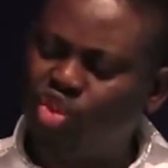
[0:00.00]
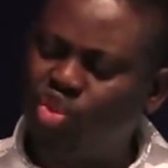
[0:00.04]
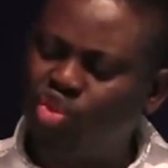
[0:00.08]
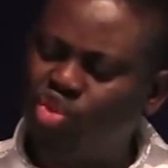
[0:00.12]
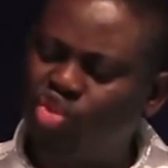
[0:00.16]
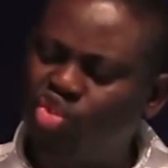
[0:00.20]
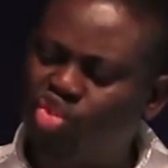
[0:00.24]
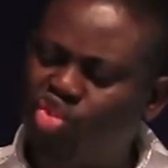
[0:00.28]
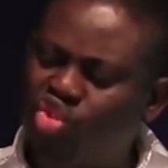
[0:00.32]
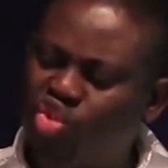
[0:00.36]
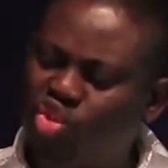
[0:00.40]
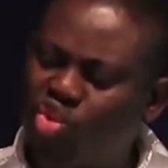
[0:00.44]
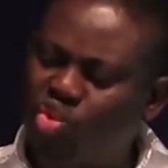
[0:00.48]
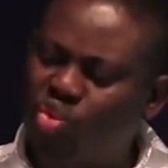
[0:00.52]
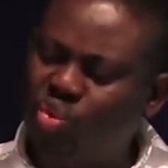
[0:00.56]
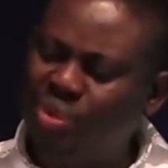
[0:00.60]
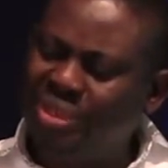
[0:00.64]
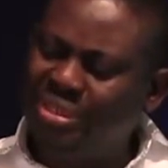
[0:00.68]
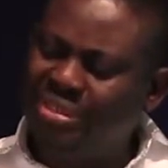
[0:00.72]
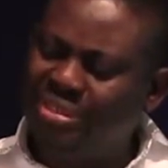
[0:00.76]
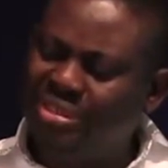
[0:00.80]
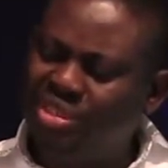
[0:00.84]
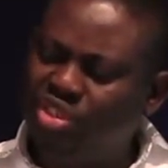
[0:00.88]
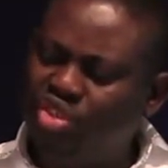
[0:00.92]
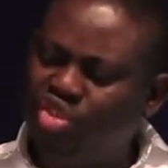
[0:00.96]
You
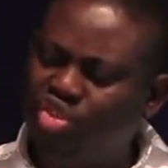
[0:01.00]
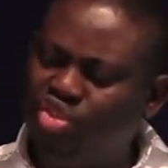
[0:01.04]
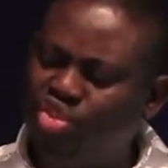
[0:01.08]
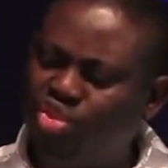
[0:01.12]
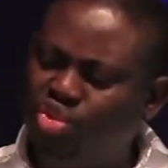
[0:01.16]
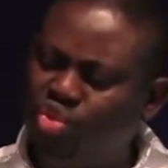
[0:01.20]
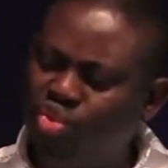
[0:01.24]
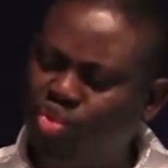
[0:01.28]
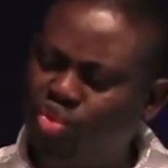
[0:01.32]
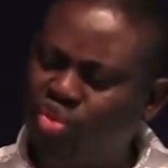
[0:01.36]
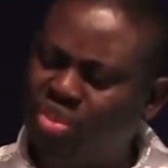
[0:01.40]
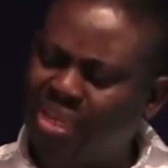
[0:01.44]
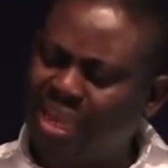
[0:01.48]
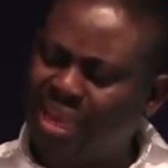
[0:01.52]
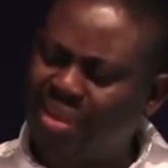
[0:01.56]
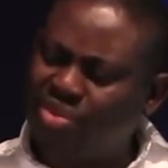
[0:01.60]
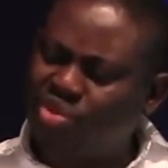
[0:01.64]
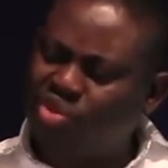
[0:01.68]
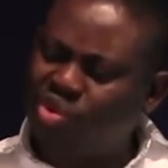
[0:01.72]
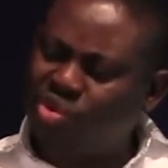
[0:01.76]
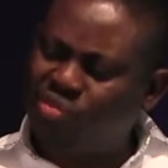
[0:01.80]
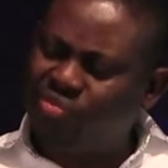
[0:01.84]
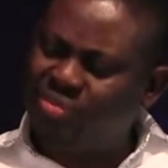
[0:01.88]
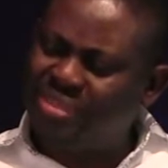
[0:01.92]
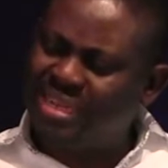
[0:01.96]
squeeze the juice
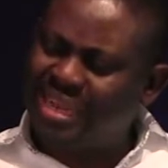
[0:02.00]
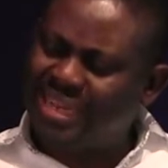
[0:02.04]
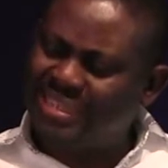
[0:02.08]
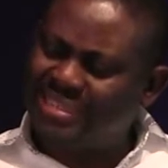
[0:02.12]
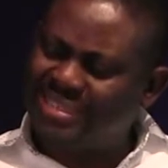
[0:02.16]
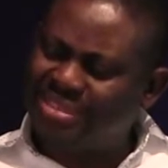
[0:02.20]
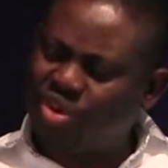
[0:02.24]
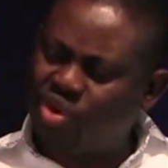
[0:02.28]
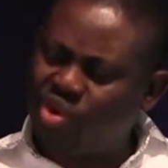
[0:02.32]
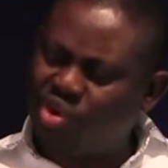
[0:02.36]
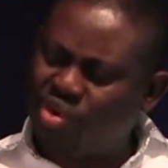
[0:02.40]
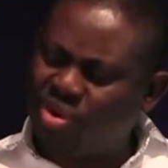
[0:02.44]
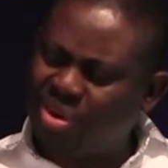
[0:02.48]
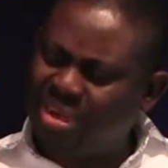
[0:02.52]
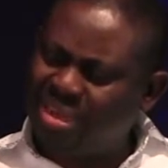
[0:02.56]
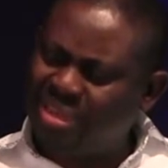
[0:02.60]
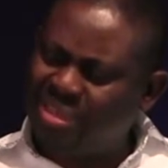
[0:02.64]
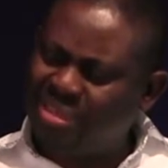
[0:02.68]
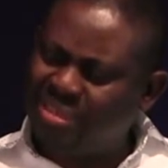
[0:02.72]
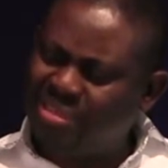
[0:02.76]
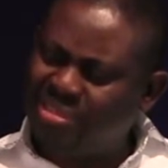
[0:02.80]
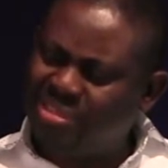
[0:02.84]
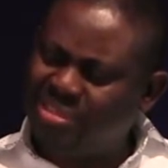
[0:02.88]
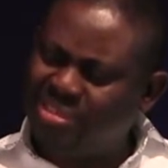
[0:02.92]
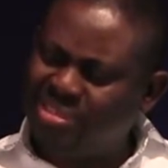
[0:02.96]
out of that
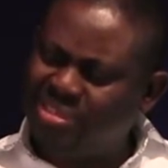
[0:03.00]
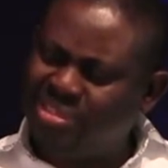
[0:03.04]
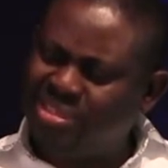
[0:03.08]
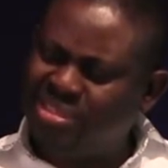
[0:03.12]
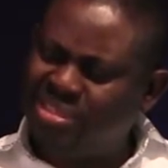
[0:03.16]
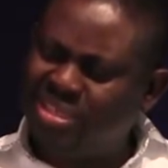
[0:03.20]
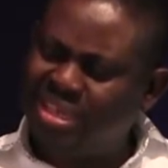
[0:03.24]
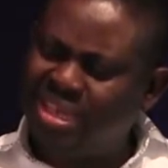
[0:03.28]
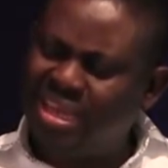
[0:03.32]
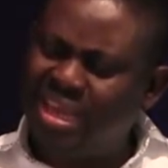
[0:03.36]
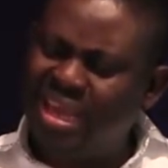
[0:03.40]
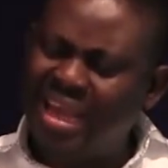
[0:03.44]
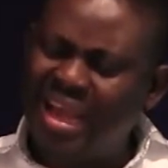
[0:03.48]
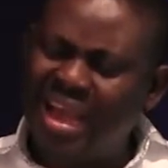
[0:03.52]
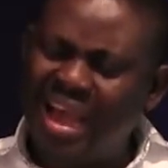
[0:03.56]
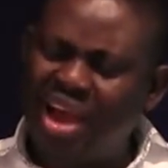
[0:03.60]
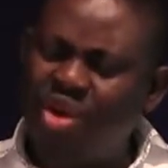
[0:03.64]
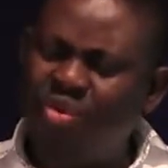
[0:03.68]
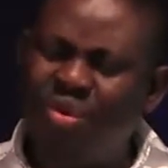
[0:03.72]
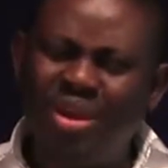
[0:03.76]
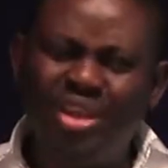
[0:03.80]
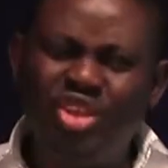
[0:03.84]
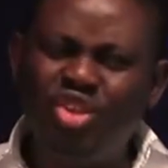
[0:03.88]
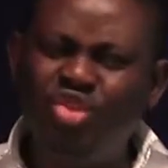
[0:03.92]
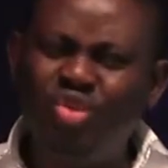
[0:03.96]
orange.
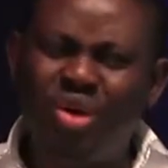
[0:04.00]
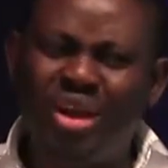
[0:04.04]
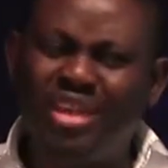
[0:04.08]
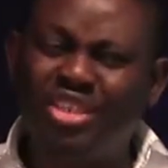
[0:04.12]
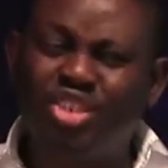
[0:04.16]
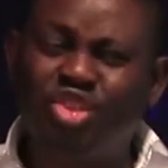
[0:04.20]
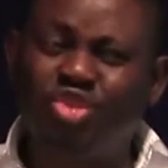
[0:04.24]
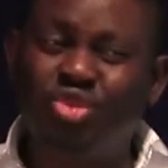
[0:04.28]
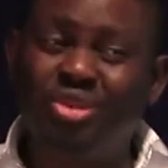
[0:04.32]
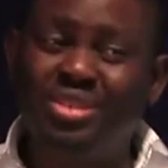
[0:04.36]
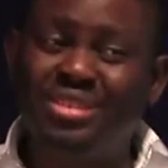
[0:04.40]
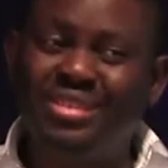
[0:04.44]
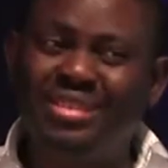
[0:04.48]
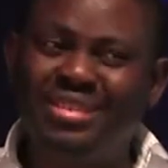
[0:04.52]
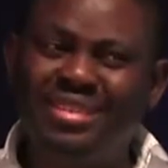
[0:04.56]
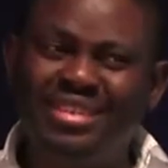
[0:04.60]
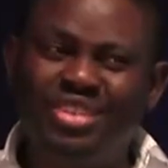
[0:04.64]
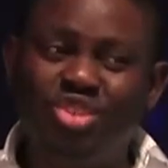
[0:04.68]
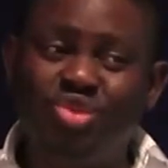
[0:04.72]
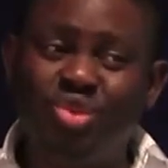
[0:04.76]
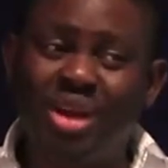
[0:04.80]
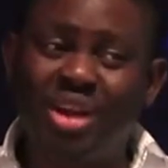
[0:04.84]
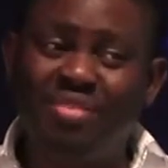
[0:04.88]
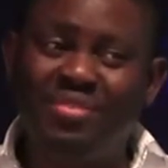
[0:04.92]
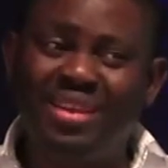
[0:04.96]
And when you are squeezing
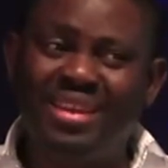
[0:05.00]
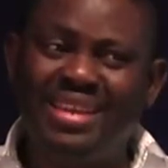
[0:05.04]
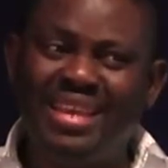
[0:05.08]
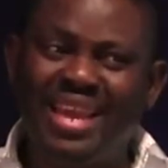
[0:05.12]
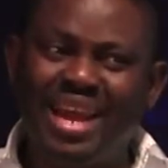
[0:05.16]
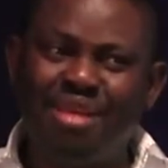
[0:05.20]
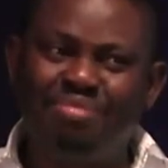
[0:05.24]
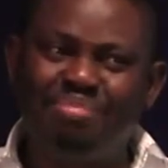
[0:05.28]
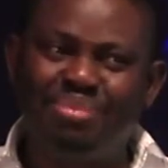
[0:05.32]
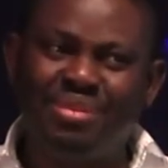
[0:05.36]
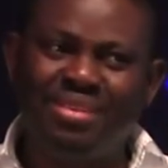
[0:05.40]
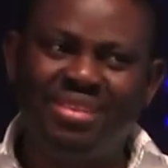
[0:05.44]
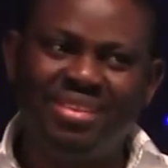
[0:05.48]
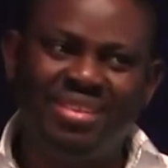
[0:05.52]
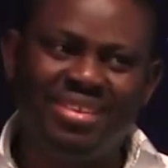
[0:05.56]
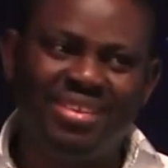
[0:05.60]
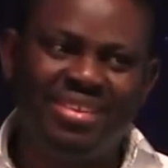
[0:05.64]
it, you are very happy.